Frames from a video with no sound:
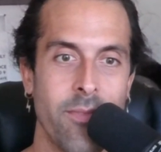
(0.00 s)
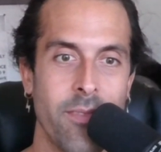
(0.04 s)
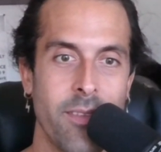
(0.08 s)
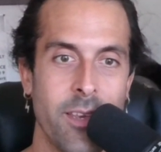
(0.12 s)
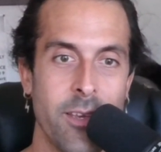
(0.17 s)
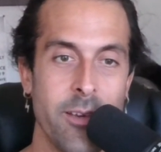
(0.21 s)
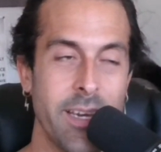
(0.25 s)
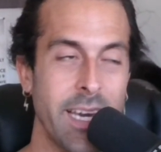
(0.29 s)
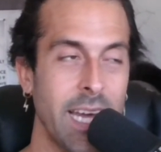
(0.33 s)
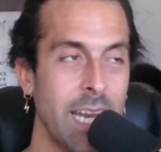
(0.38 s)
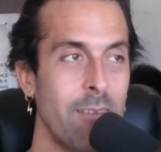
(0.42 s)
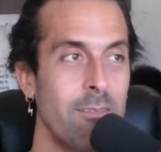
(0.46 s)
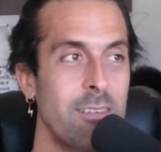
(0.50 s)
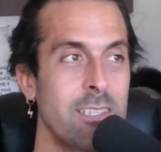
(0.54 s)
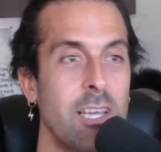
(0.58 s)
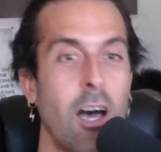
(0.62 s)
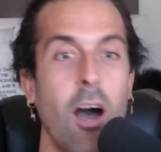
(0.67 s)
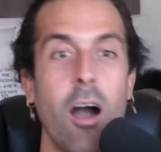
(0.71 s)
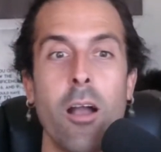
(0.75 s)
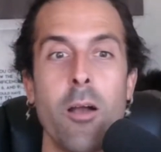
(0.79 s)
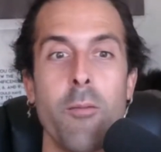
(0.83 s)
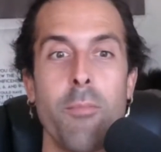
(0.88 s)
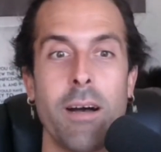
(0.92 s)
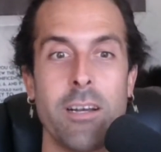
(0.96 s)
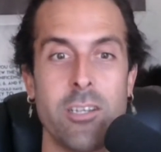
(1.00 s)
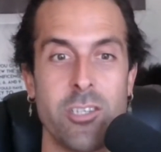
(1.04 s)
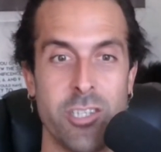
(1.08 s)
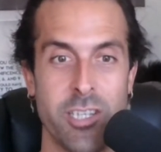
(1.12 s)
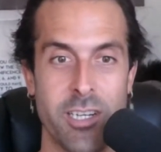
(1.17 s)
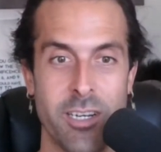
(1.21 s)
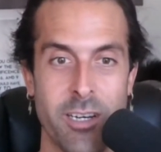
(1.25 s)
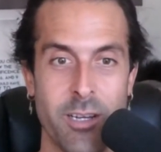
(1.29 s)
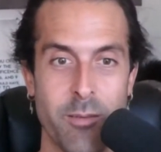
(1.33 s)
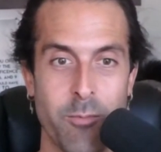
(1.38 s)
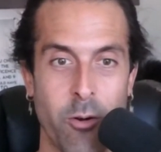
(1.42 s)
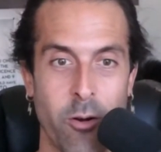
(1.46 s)
You can't even talk about
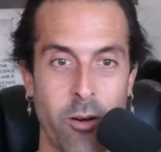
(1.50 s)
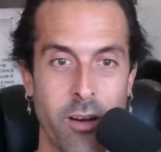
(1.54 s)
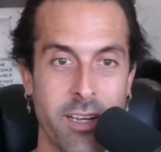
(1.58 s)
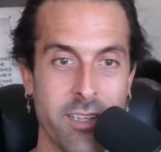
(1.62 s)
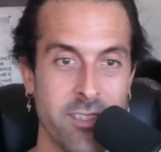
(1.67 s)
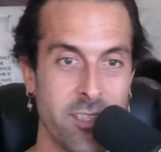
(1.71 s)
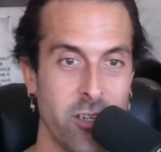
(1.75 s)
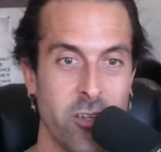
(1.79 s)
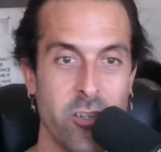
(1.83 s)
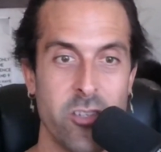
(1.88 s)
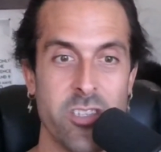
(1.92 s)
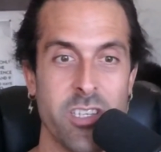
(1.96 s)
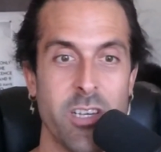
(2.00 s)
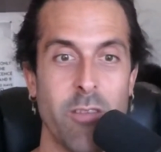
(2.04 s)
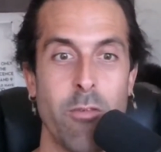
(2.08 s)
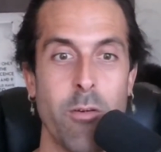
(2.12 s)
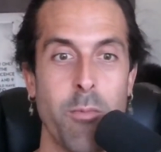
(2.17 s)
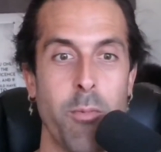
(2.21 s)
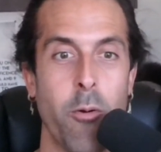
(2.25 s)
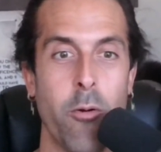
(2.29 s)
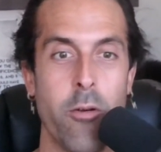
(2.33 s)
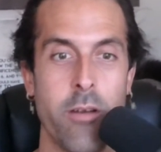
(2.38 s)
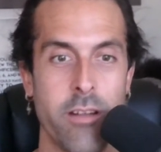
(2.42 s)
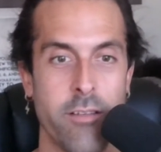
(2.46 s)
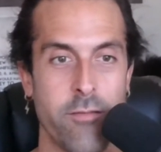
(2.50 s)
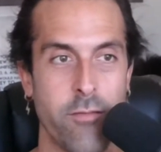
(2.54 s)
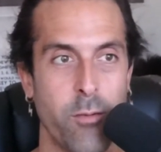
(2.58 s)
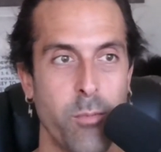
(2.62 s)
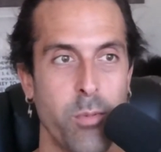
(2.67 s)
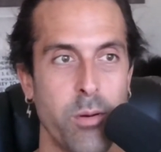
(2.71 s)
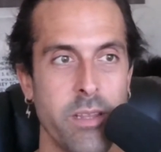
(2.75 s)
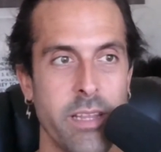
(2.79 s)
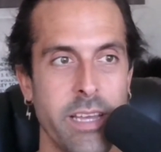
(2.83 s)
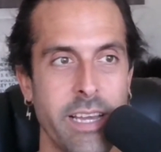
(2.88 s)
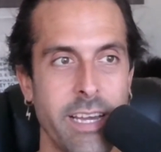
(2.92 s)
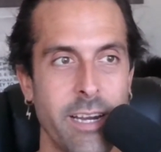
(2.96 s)
shit anymore, because then you just get reported for
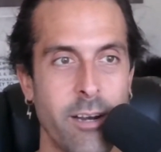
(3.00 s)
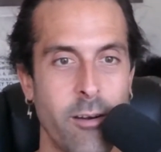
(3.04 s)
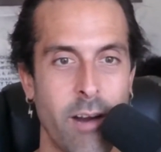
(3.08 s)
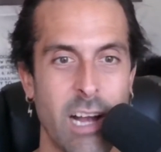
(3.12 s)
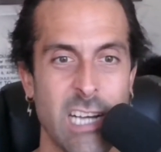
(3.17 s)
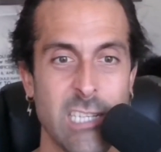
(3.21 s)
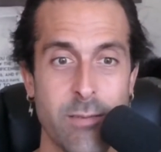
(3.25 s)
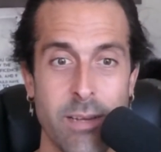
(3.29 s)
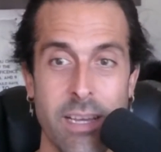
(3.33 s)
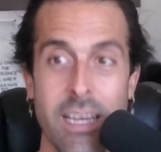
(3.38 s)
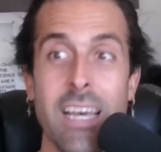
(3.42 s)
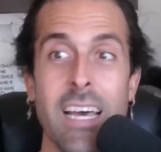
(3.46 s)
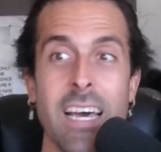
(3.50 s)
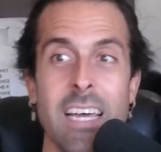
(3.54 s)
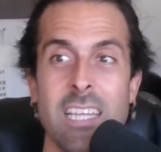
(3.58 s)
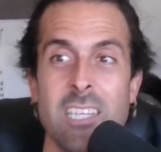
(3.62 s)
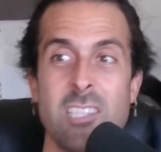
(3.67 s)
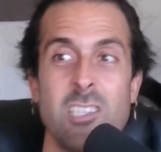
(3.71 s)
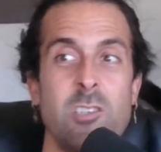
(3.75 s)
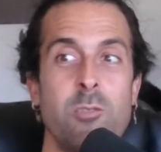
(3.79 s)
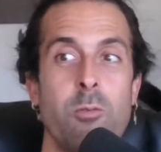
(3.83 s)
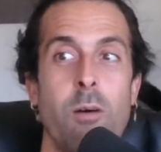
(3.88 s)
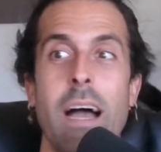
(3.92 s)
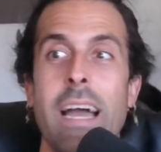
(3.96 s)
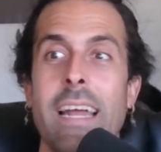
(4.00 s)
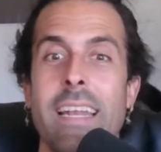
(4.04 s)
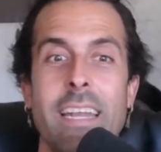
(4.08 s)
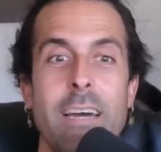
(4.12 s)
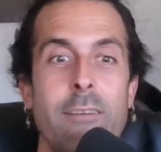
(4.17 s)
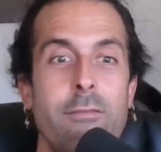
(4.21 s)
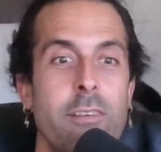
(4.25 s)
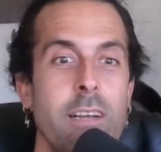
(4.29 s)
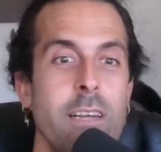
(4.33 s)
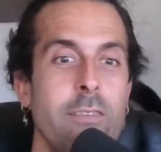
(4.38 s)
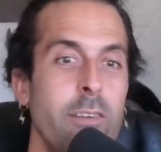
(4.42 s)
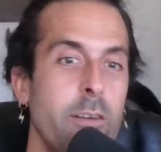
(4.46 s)
bullying and harassment. This is why I
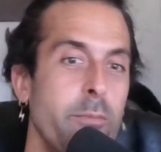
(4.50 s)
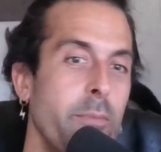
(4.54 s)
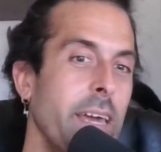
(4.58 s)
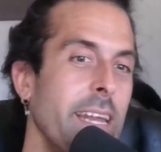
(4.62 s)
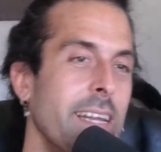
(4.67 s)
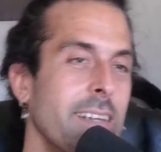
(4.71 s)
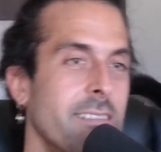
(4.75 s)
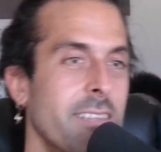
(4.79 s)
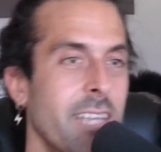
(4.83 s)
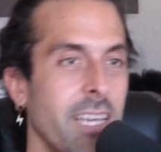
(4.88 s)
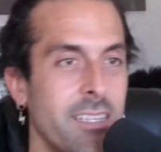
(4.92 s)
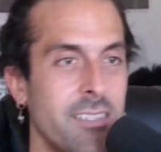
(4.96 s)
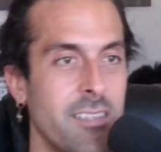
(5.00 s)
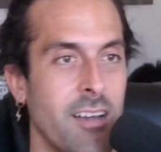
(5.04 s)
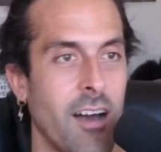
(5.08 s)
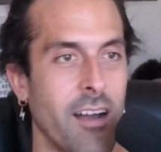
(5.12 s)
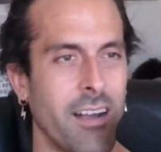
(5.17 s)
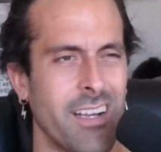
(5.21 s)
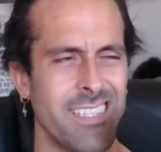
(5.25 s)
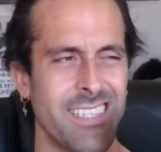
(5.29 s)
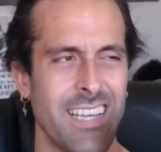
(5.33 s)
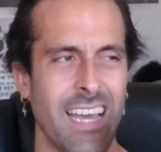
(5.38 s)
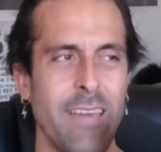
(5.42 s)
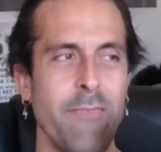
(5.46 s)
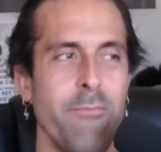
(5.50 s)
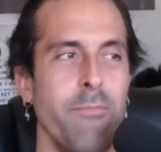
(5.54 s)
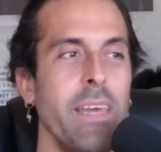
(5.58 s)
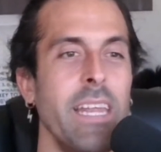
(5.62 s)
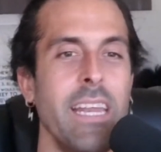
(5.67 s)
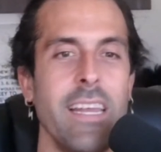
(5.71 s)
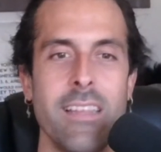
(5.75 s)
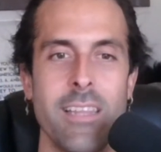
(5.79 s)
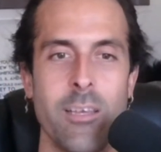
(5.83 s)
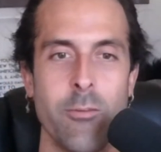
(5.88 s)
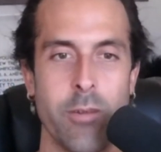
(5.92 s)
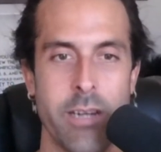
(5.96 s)
never even made a TikTok, because I
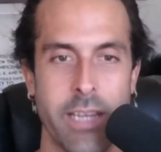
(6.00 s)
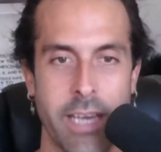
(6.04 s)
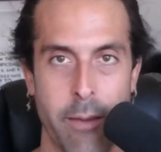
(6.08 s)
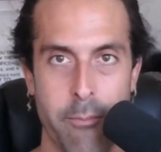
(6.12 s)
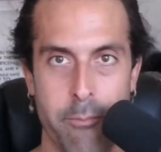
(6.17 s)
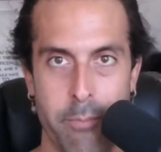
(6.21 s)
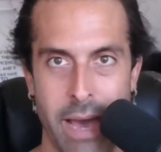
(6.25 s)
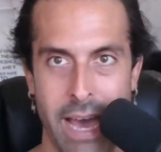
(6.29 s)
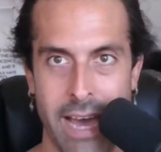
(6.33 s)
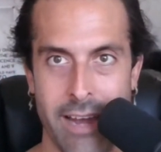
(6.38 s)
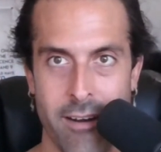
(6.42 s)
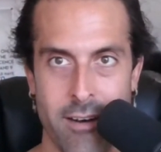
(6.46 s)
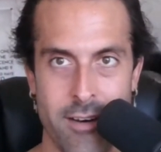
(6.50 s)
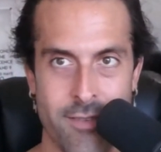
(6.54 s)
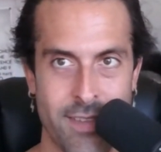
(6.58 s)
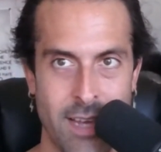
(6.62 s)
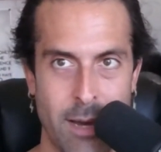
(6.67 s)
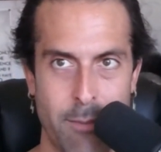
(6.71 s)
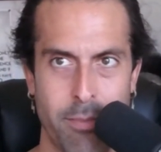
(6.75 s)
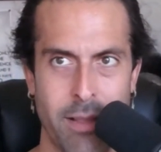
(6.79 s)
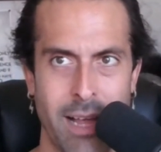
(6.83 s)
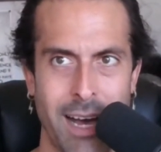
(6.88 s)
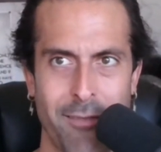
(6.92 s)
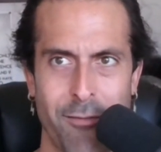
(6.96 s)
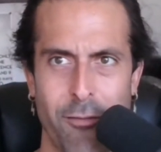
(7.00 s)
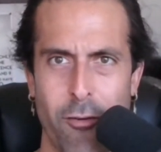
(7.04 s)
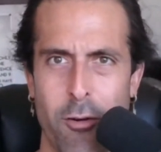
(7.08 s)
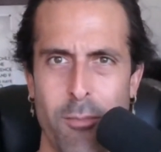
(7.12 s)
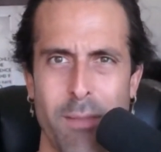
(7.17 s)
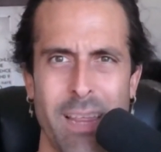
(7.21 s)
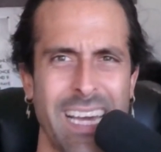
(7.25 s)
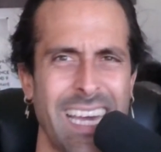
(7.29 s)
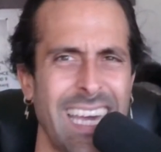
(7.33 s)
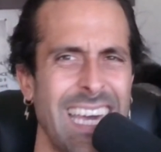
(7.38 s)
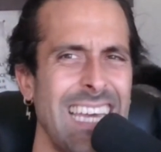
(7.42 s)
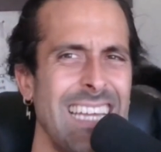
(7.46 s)
immediately would get banned off that platform,
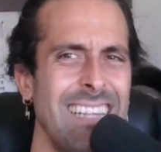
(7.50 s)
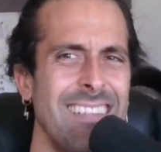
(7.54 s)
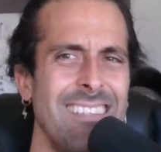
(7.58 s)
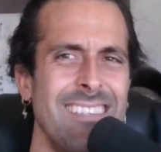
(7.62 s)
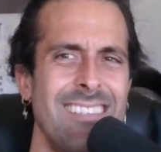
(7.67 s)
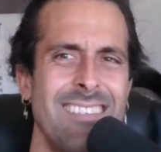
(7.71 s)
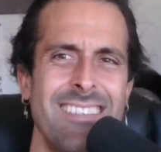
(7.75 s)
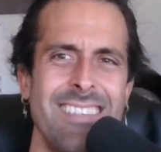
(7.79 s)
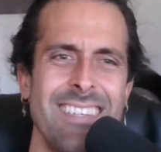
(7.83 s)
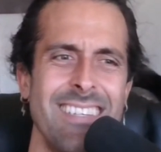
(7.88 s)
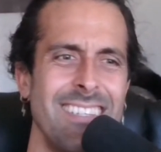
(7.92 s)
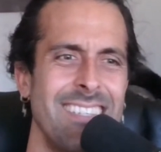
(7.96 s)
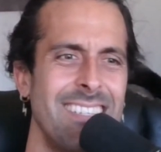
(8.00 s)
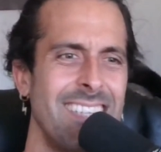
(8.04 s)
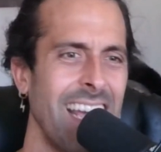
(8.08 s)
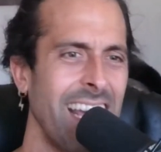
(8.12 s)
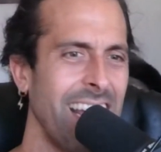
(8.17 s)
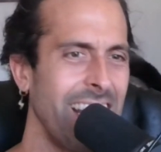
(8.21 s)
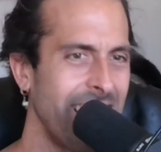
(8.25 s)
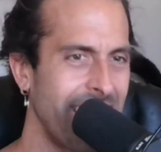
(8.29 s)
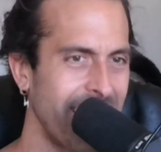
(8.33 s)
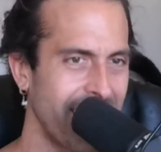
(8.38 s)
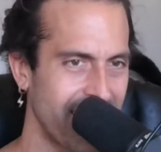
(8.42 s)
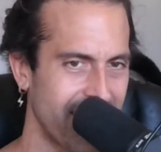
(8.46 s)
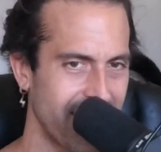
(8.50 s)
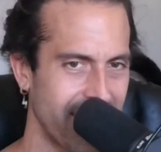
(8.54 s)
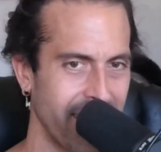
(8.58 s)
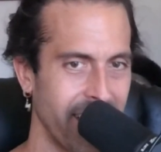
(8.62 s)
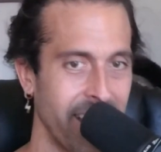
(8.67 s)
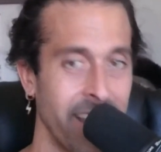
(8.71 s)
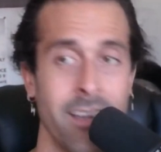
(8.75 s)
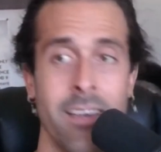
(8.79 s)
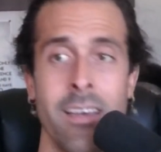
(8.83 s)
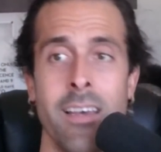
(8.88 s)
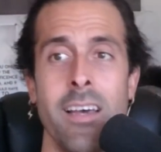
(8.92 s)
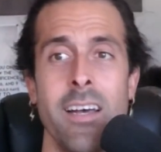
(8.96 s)
like
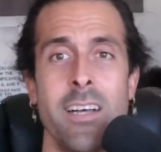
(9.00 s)
instantaneously.